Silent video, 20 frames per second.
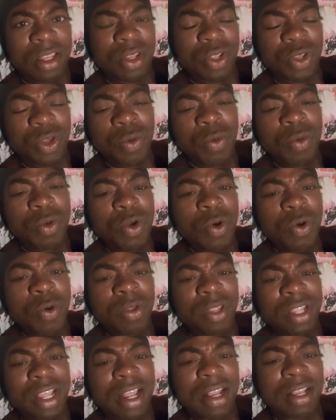Do you
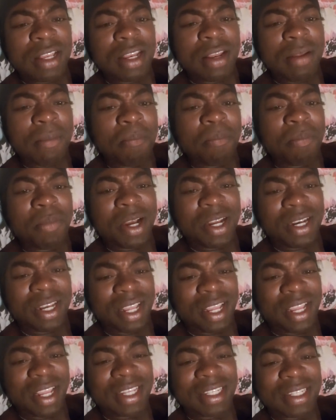know that the
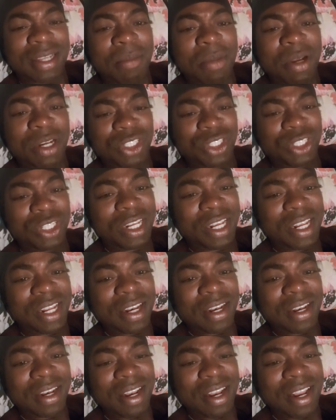body is a
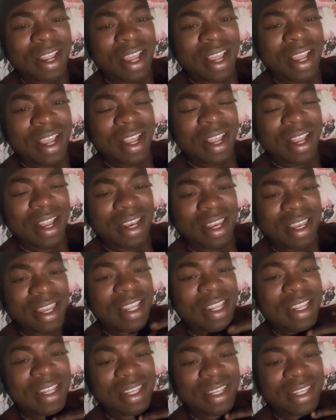machine?
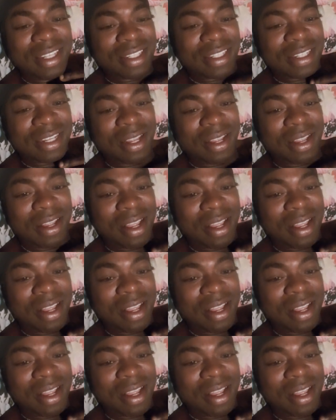These